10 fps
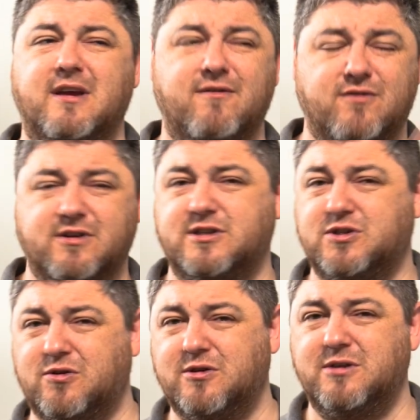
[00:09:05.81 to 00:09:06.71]
If there's a
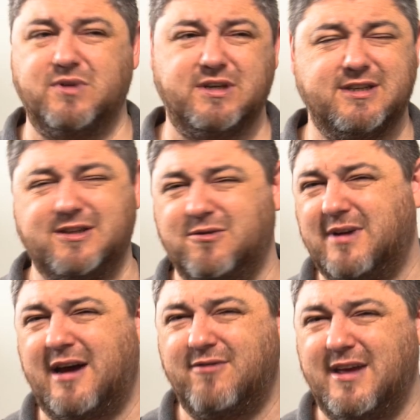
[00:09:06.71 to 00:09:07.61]
talking piece, you don't
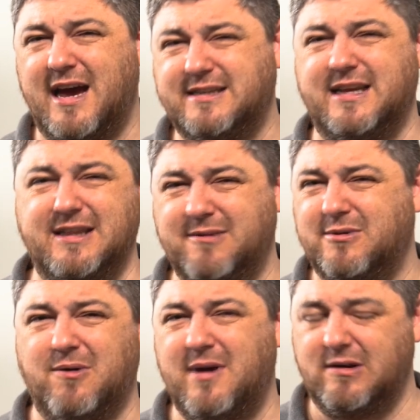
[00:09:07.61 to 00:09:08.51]
have the accent that we're
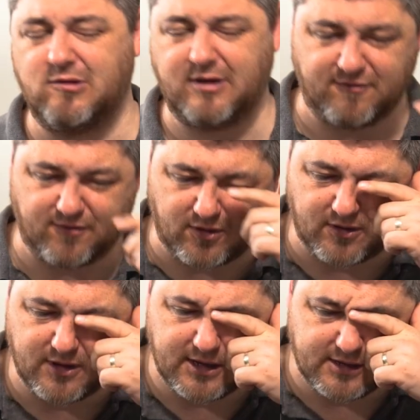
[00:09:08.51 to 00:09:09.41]
quite looking for.